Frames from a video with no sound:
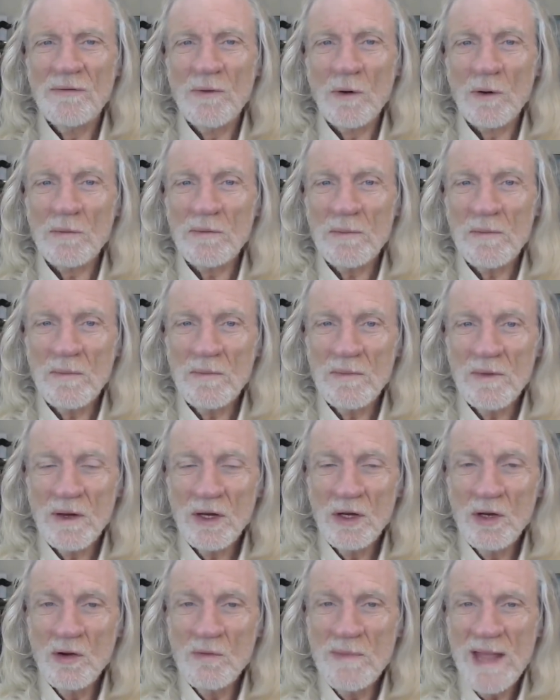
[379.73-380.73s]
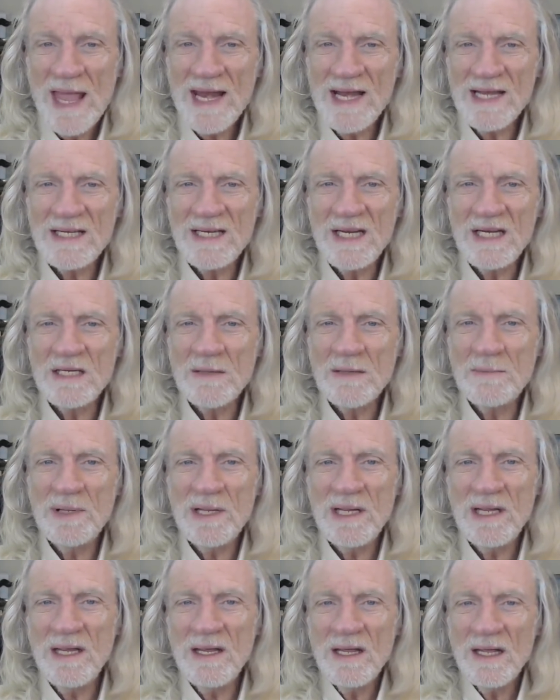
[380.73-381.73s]
for humanity to
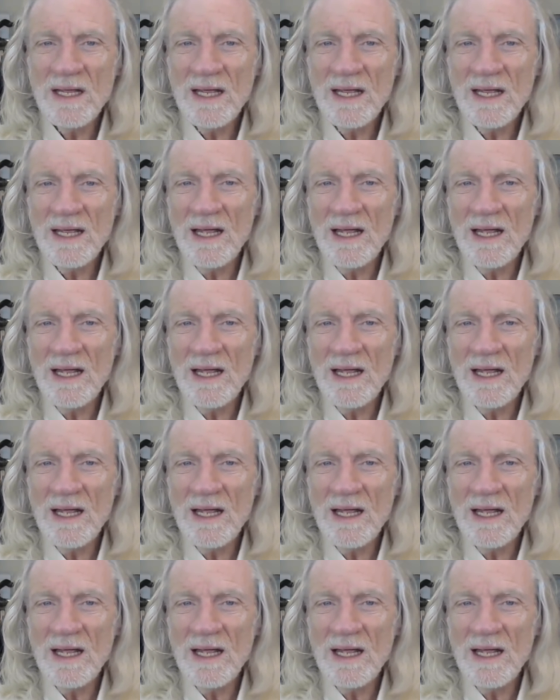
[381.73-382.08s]
be